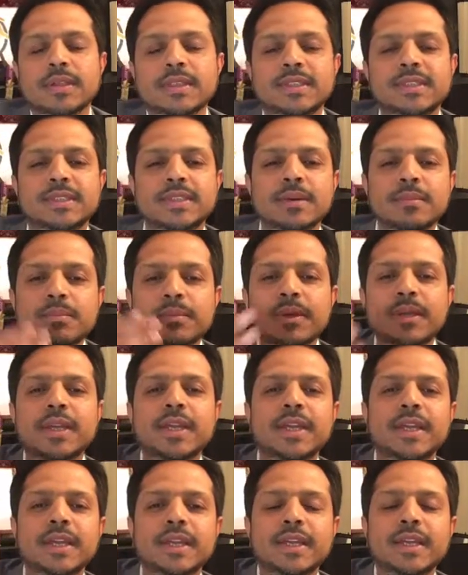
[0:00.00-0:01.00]

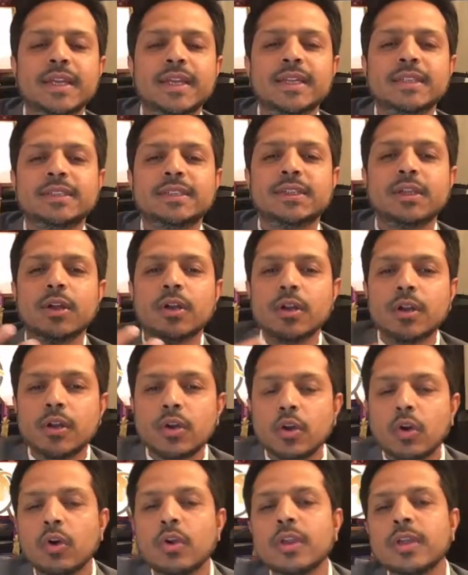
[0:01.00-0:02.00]
Somebody is
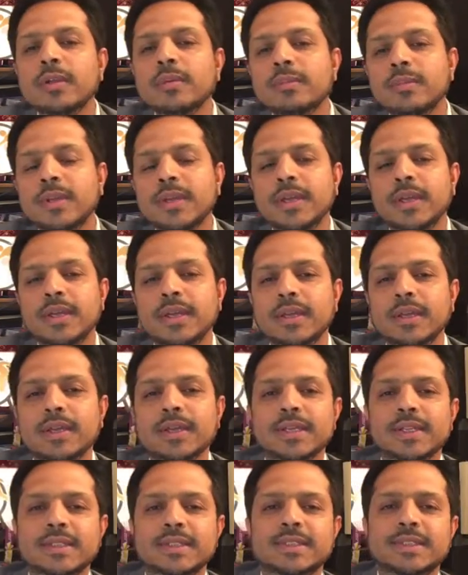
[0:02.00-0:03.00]
controlling me,
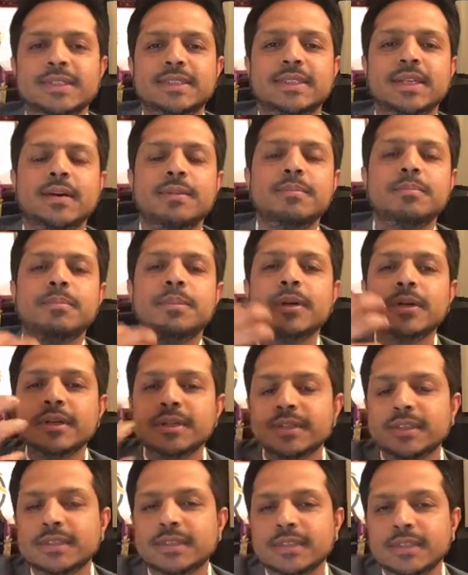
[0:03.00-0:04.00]
some
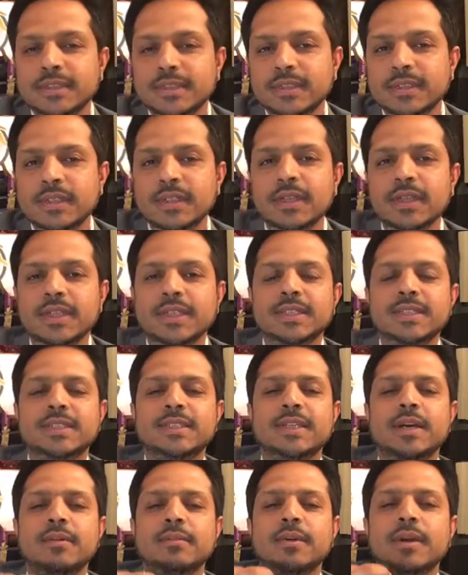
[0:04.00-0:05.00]
person,
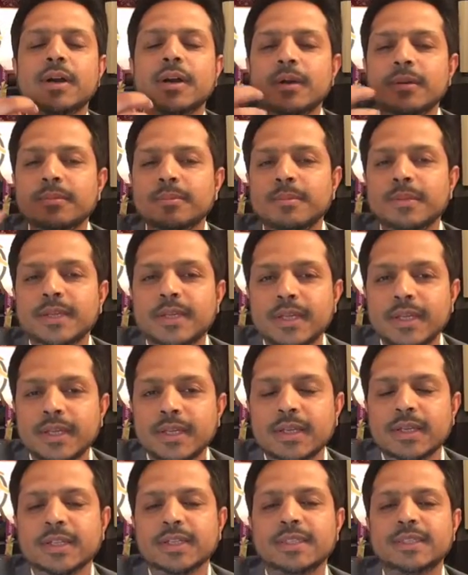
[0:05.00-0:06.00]
some
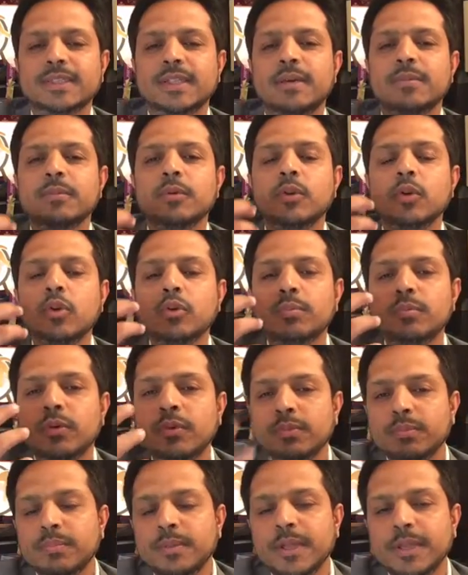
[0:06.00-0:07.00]
company, some group
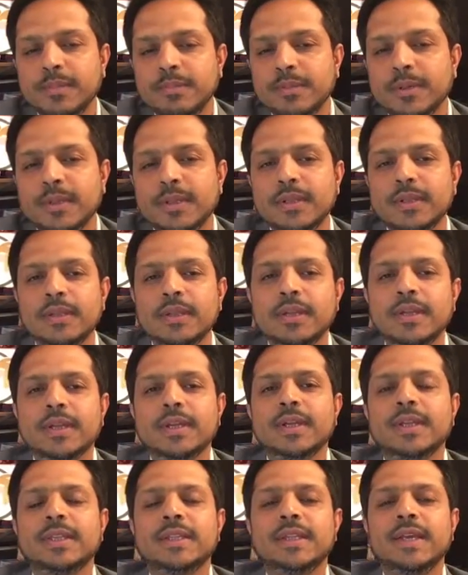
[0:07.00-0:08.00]
of people,
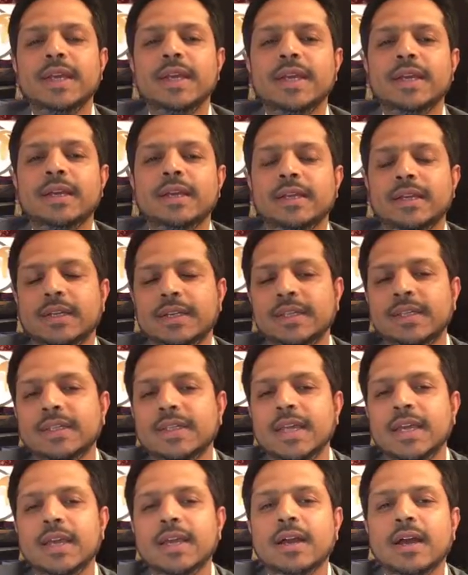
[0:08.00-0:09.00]

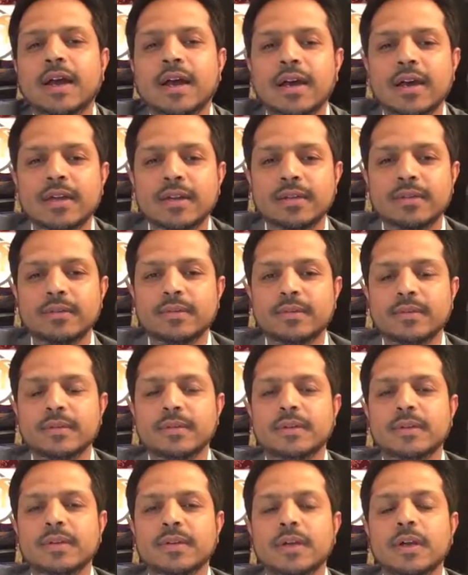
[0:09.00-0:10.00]
they are
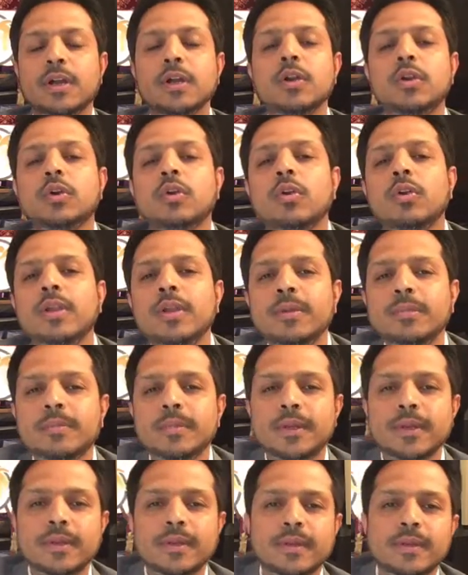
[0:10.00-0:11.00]
controlling
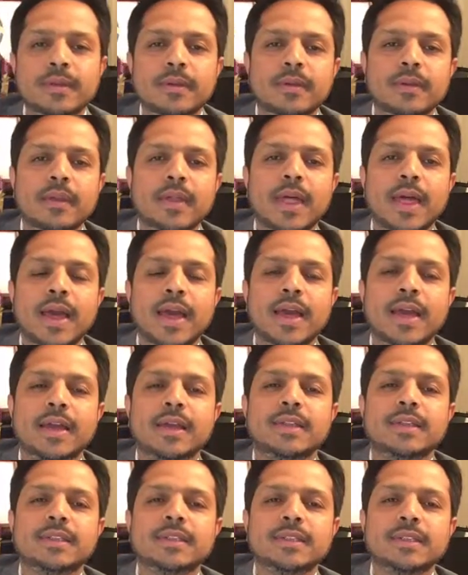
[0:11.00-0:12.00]
me.
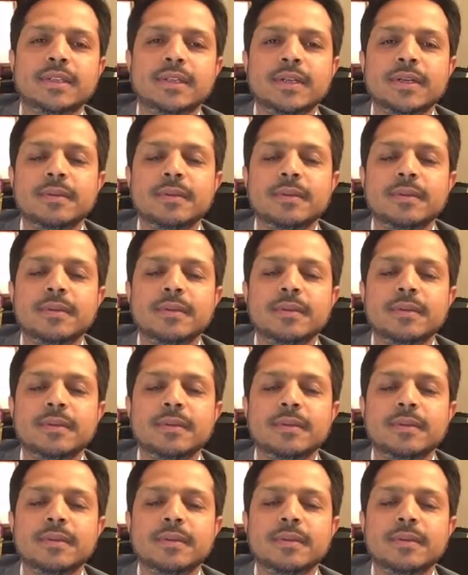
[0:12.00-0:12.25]
And